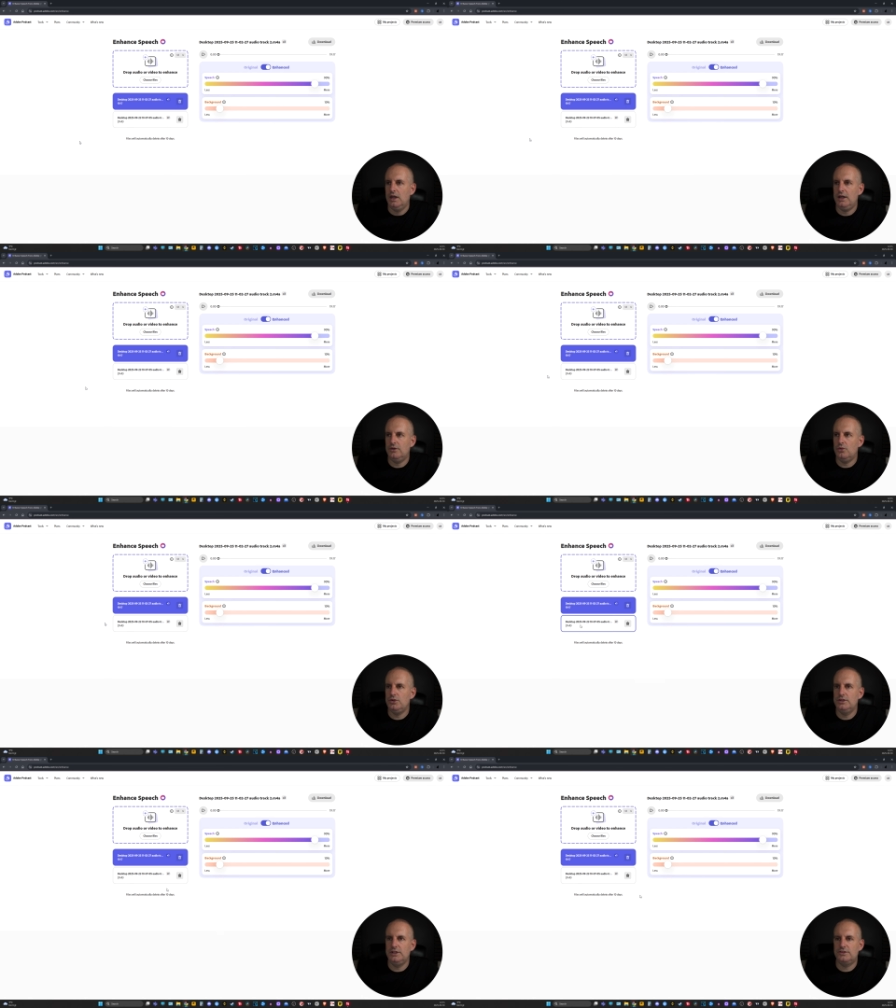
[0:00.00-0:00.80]
And all
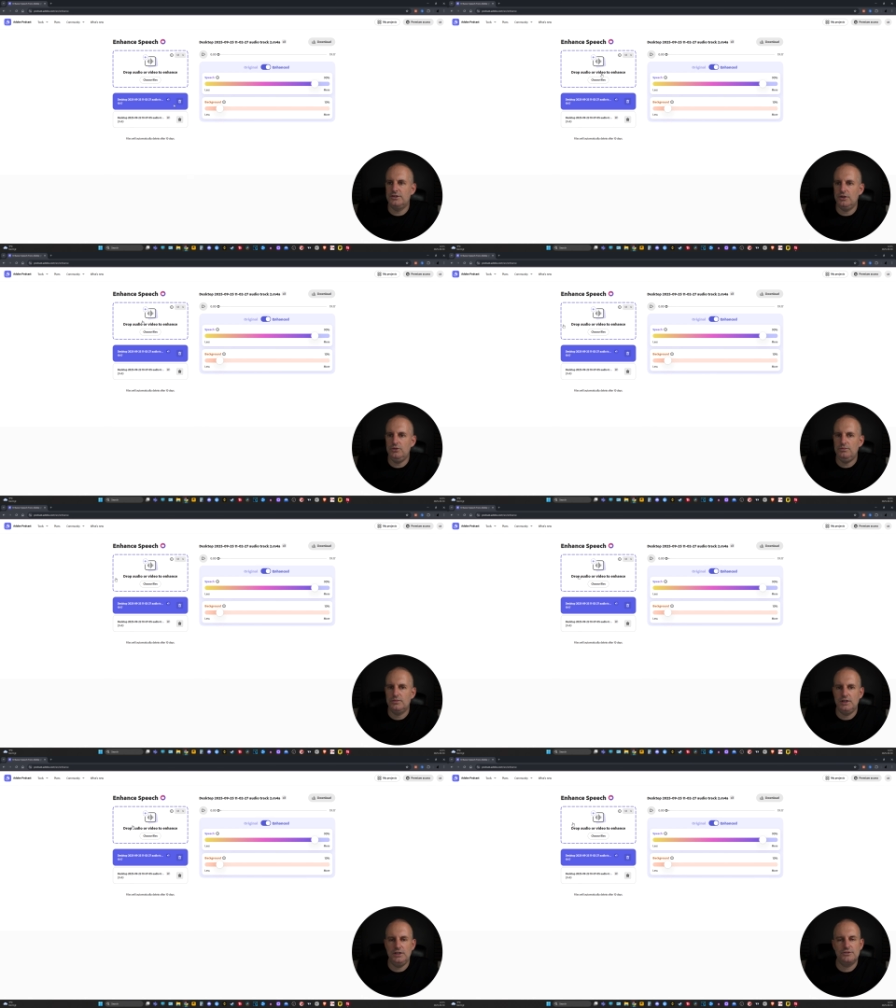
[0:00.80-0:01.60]
you need to do
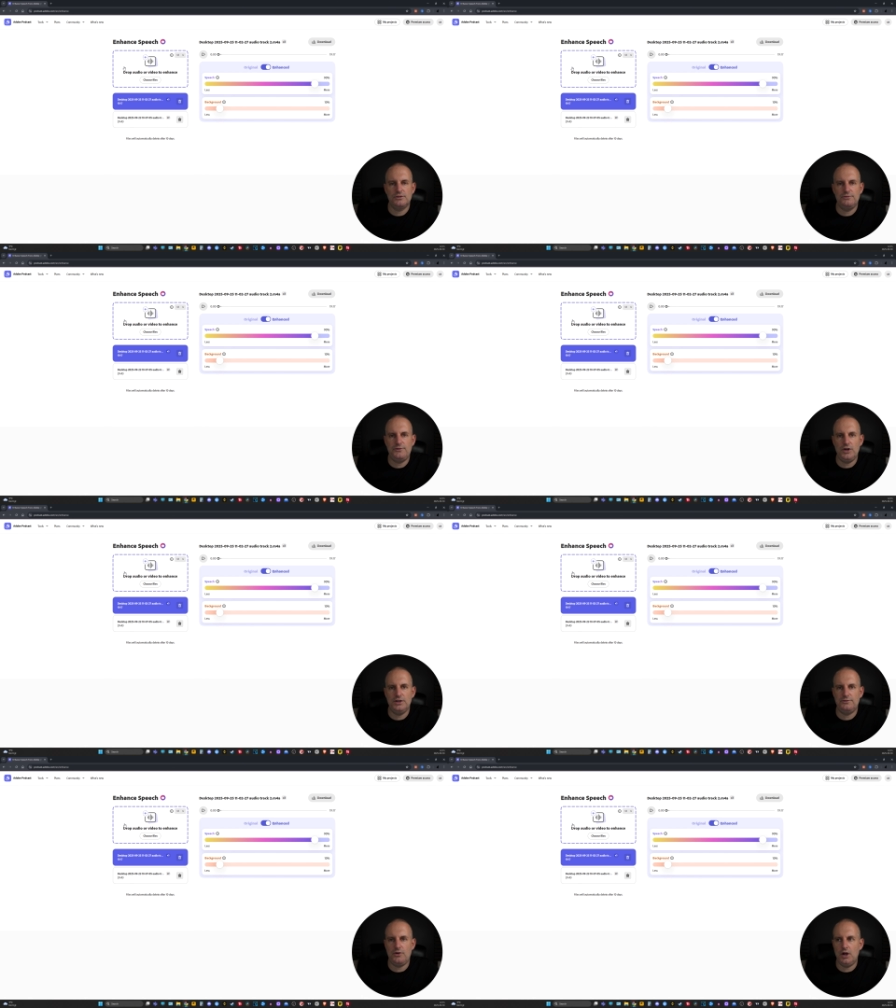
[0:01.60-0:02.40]
is find
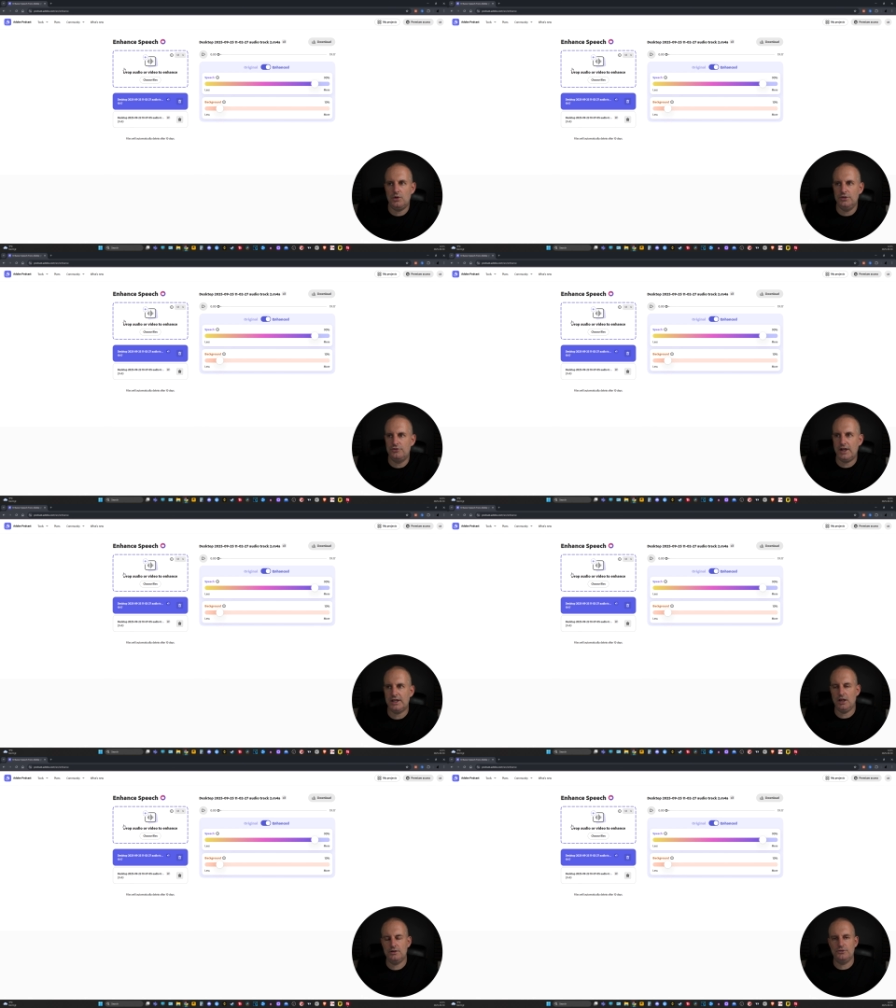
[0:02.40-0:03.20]
a file and drag
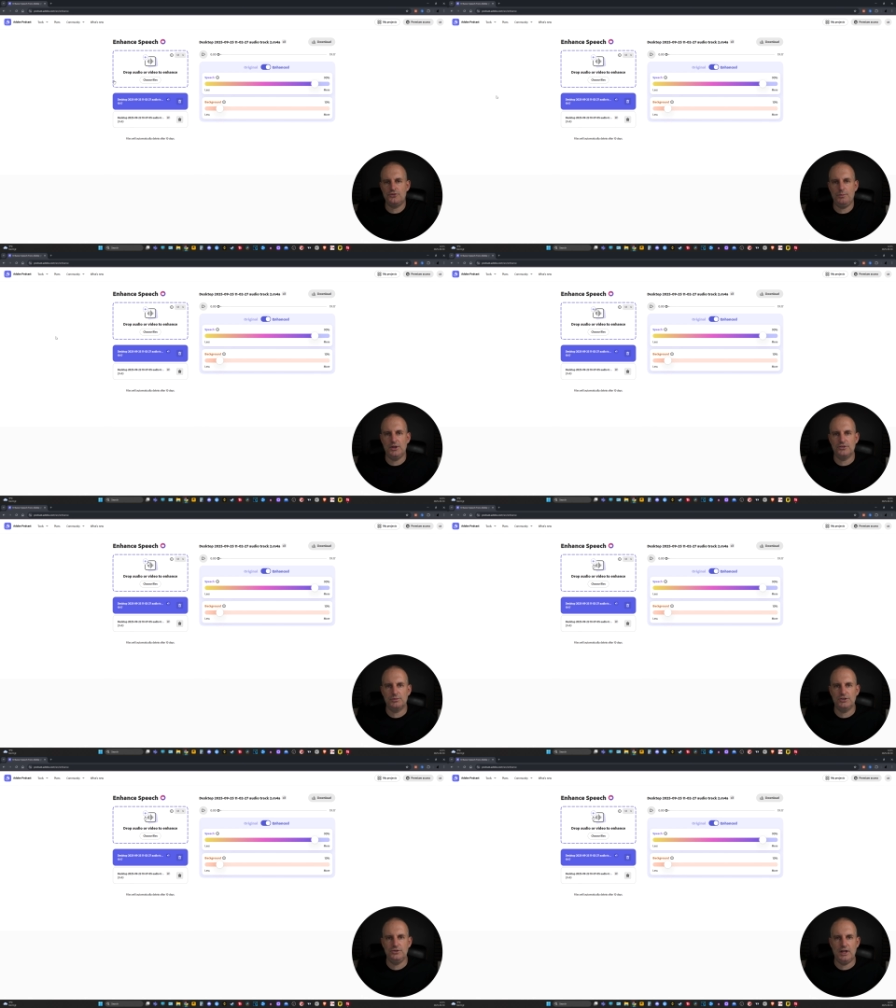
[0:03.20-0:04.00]
it over and drop it. So I'm
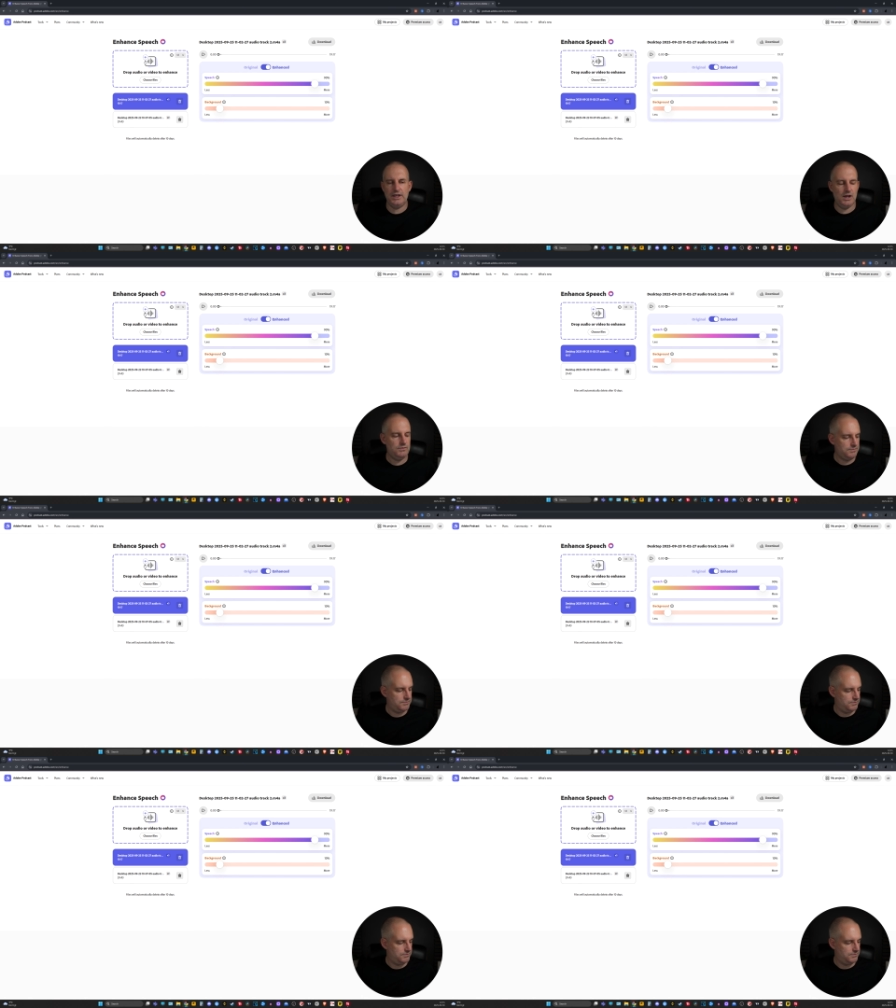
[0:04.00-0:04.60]
going to do that now.